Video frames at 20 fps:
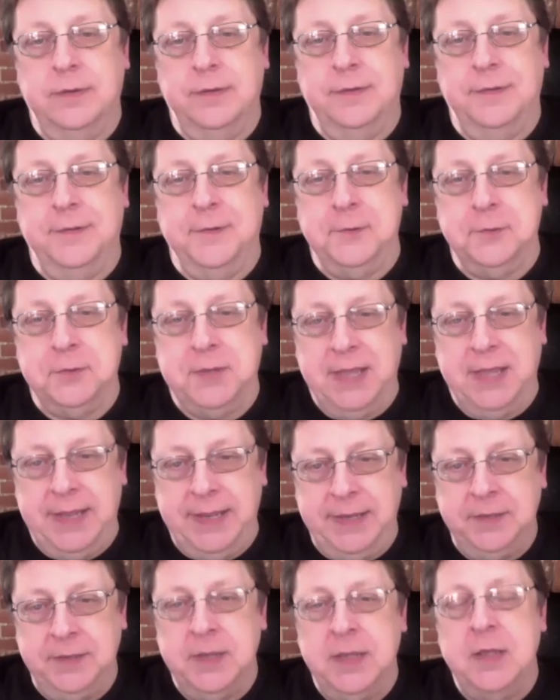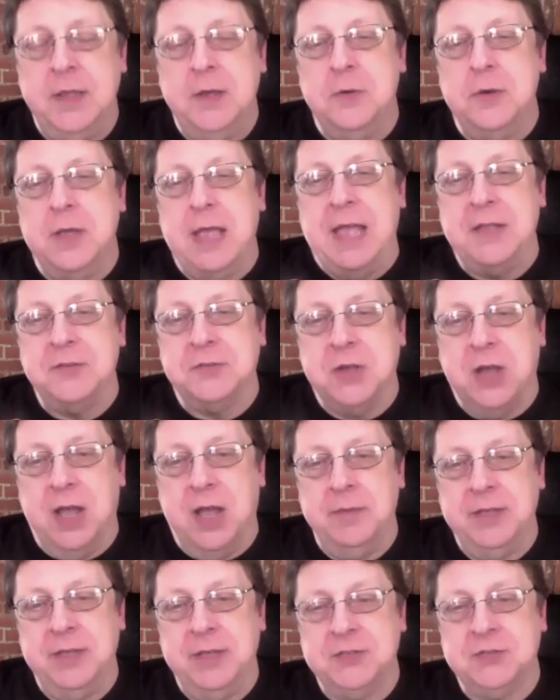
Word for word: Okay? As comics